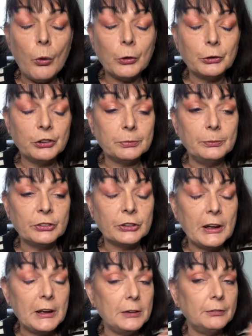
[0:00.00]
Christmas
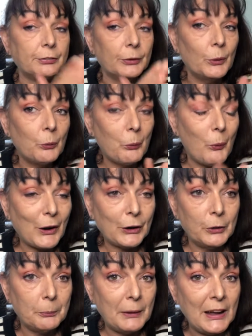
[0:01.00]
Eve. What could
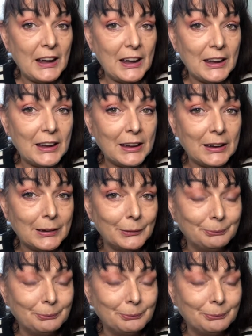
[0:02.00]
it be?